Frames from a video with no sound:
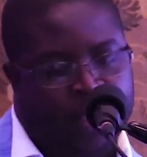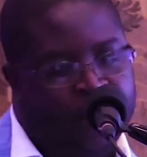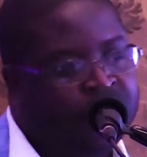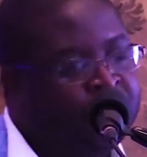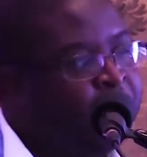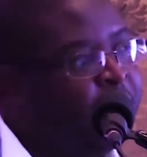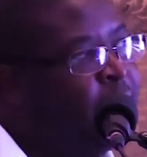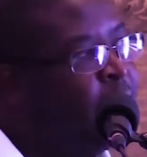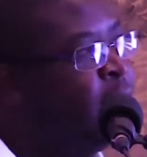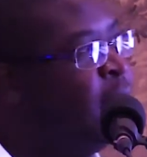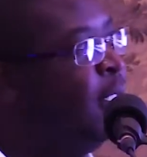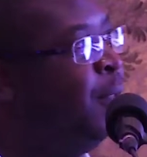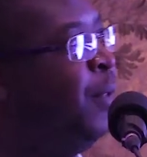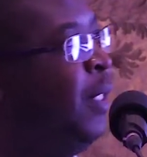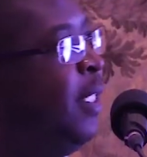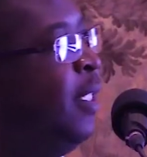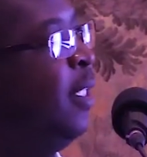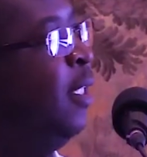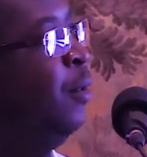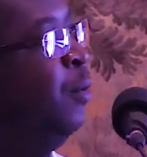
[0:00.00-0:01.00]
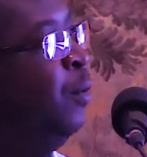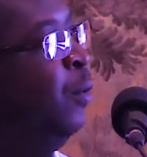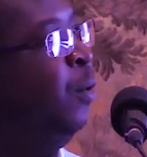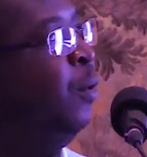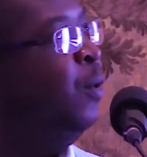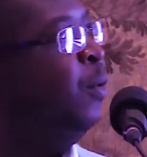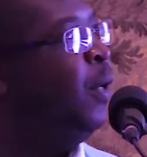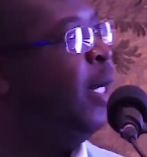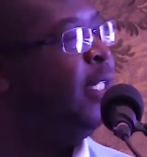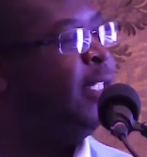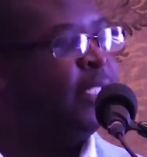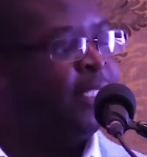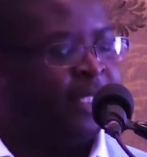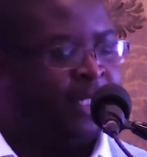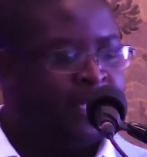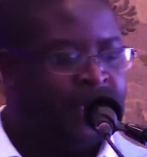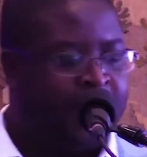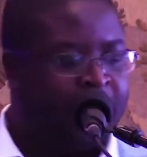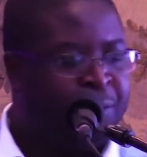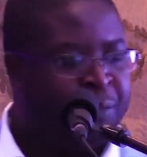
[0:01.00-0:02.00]
So as Liquid C2, what is
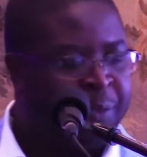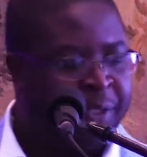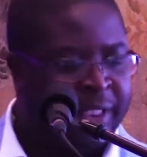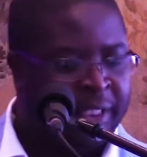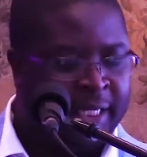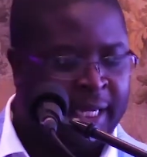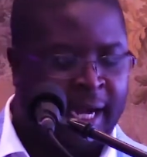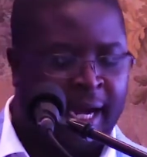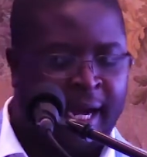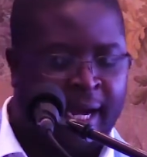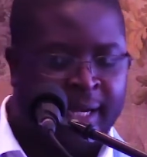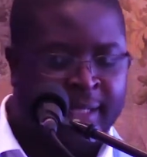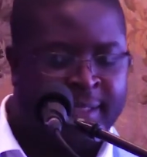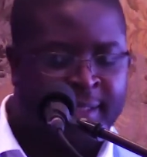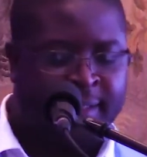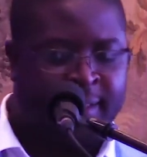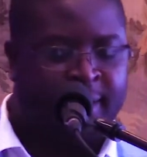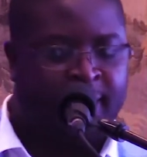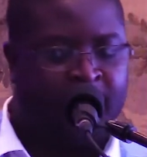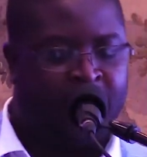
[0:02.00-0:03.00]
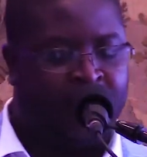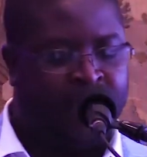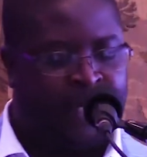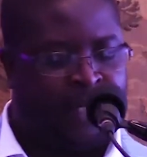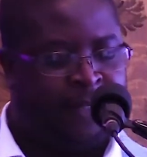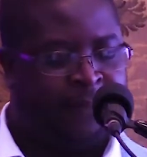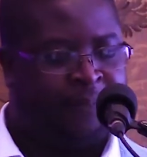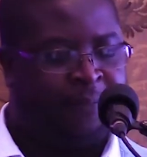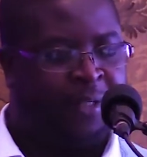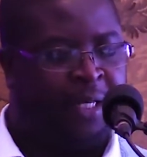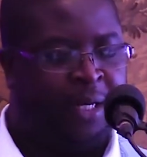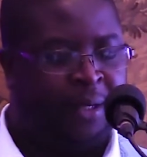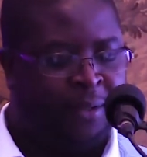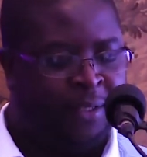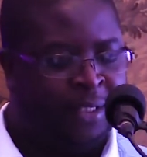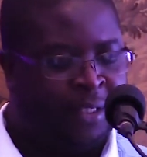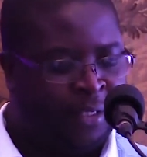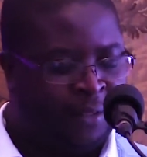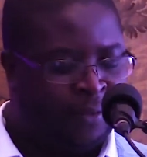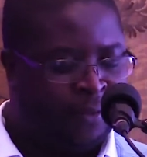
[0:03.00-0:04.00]
it that we ask
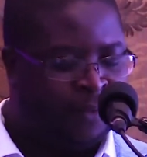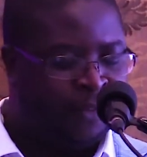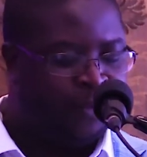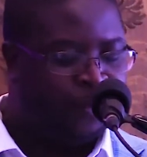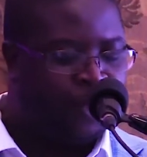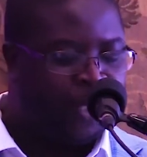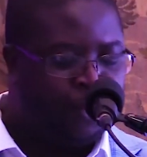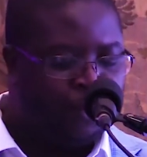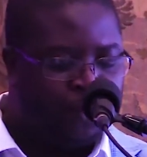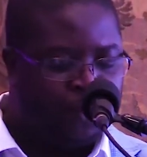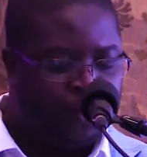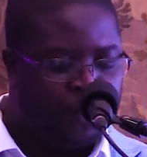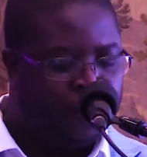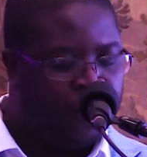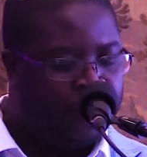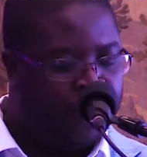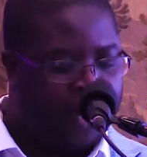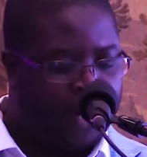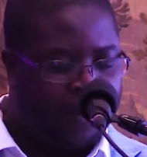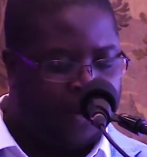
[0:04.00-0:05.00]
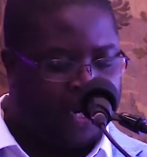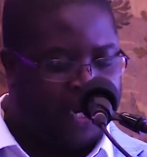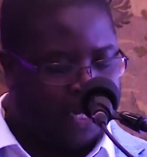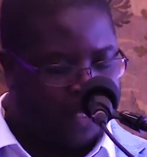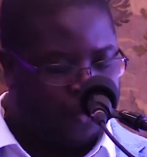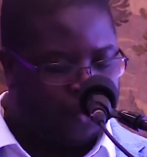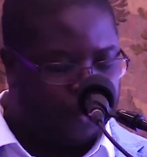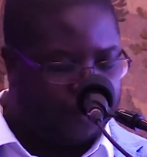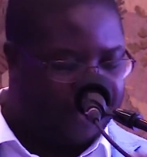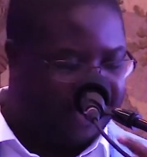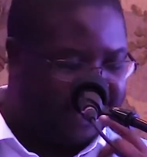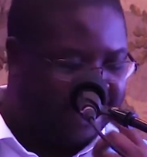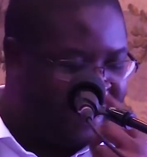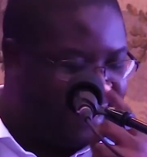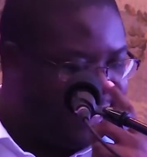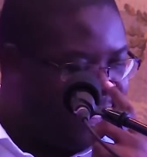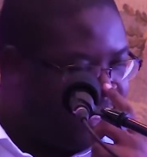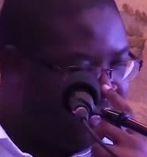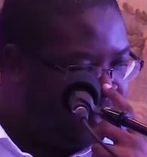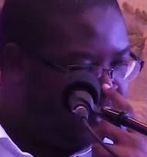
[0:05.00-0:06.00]
ourselves? What do our customers
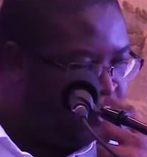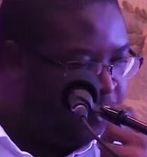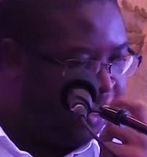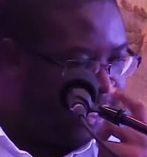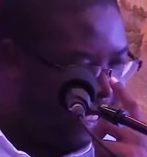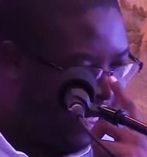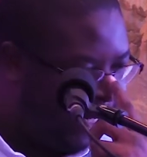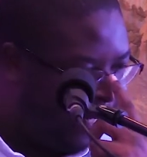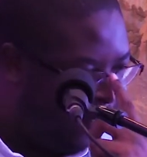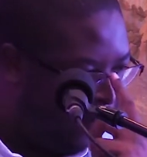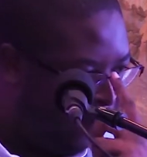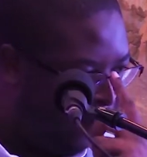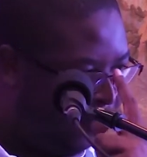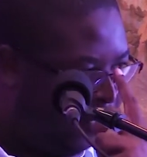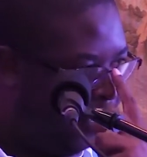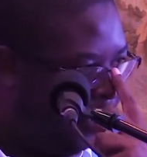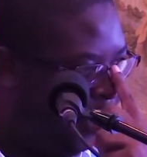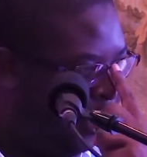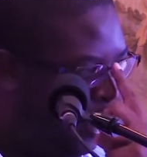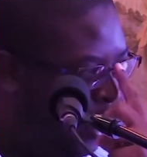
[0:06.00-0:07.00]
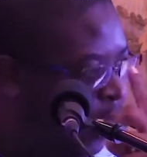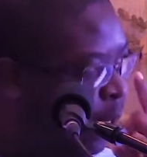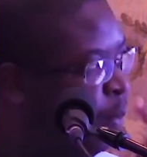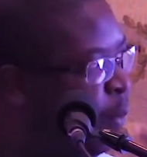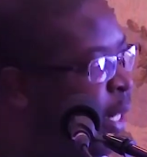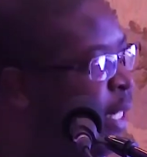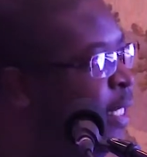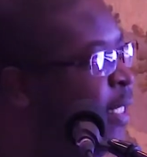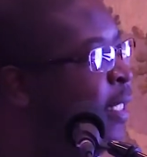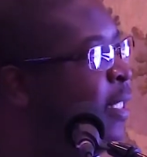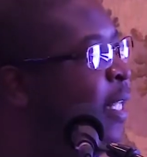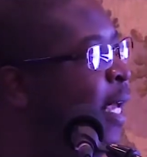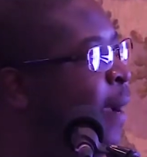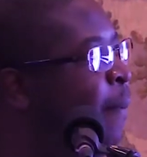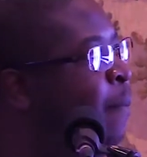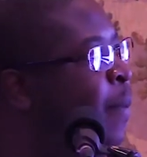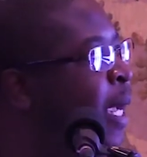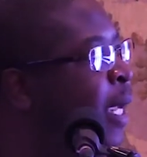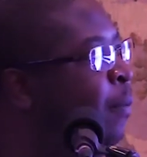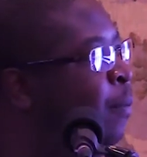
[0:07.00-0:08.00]
need today? What is their
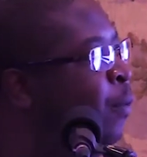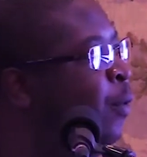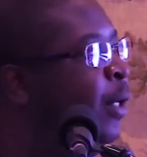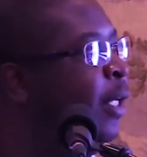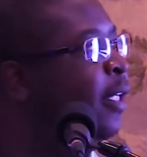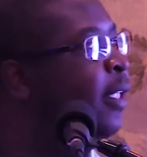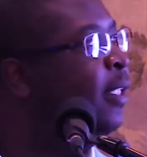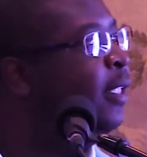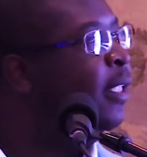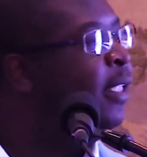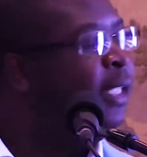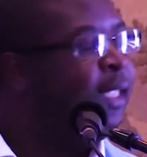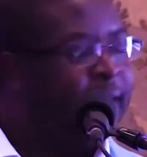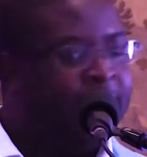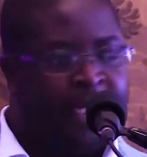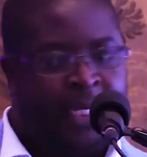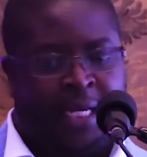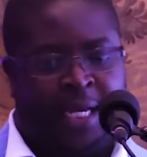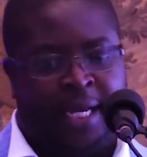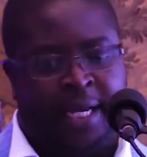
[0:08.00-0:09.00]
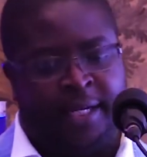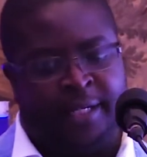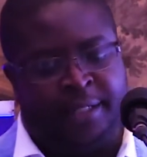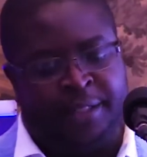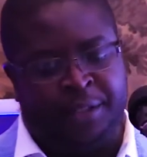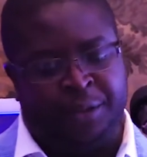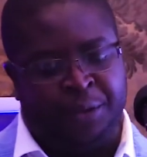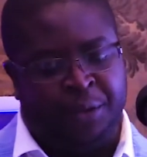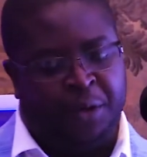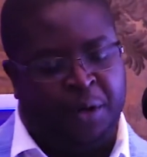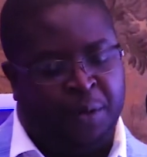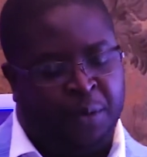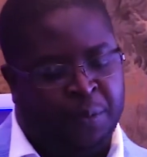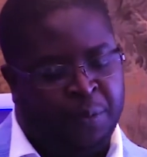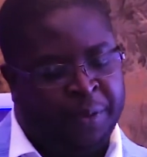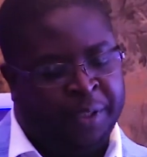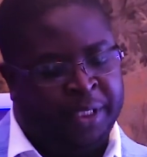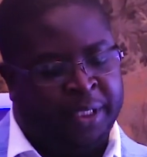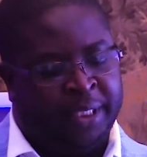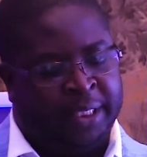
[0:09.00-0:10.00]
pain point? And you know,
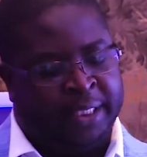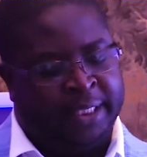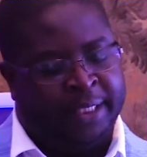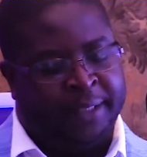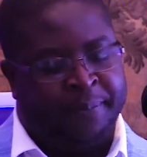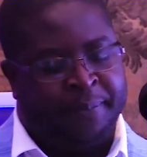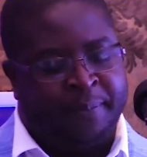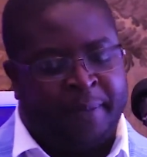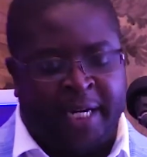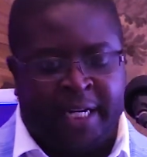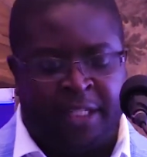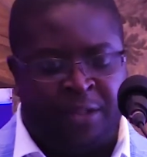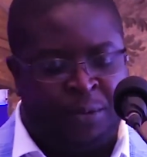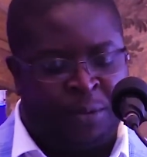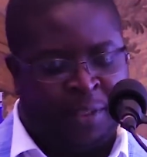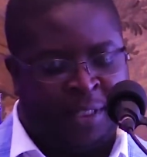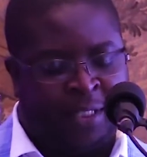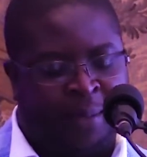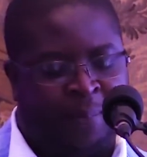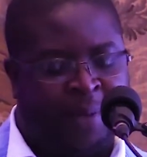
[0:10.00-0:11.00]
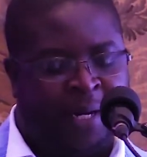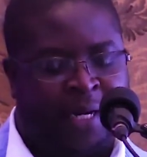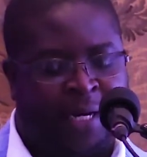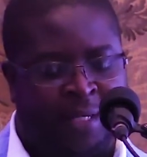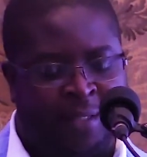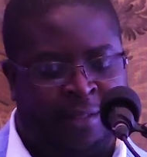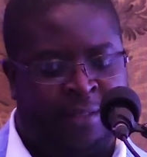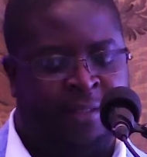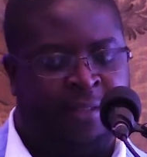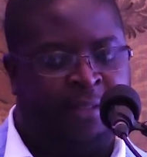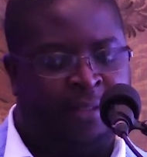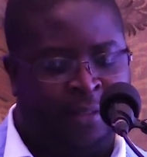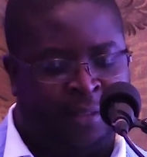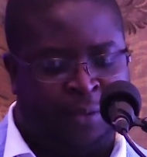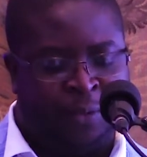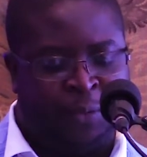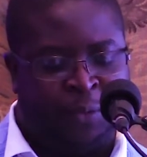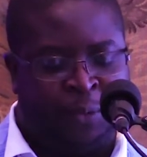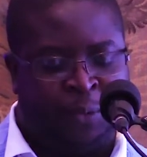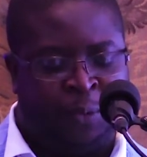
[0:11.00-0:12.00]
we managed to summarize it
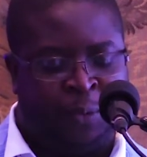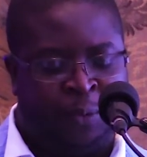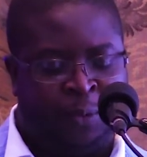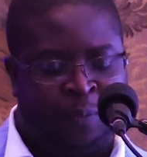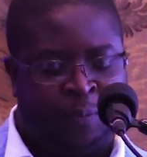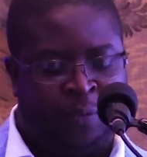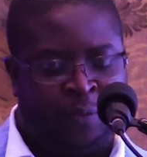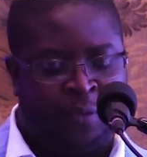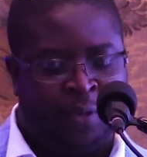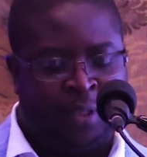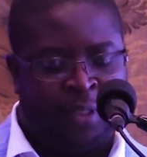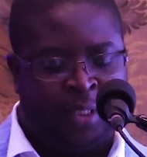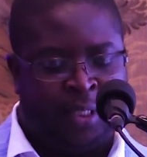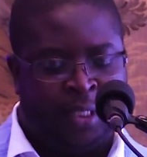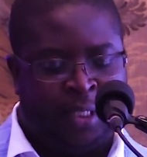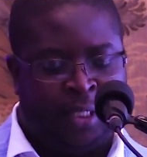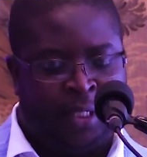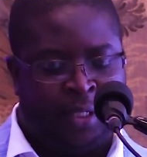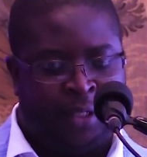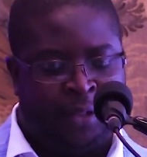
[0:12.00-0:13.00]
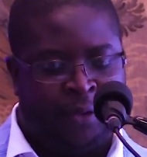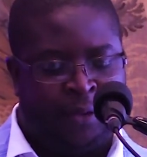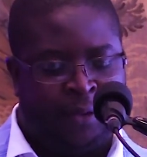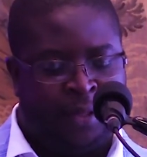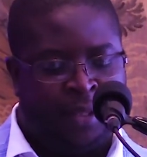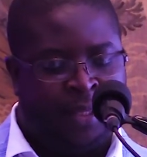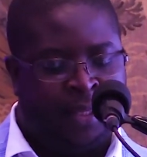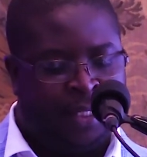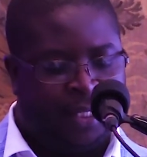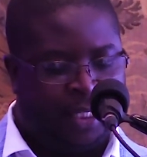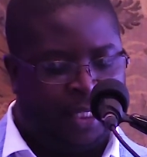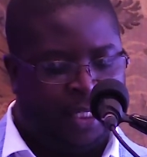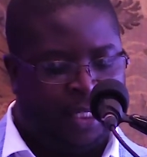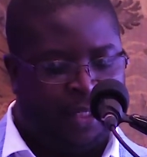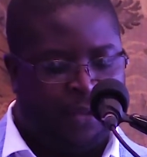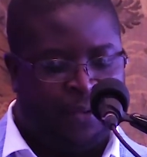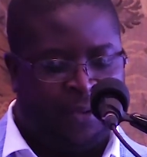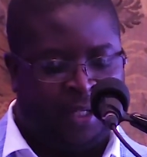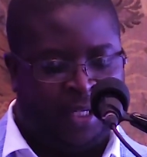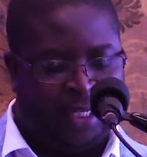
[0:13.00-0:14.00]
into, you know, three
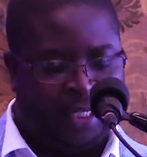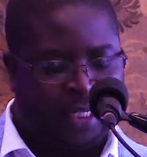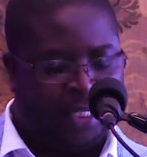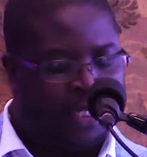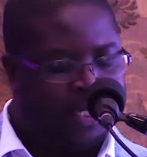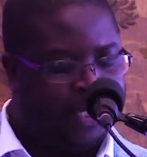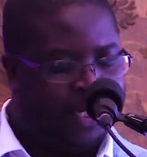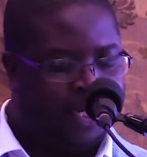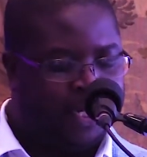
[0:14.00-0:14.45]
unique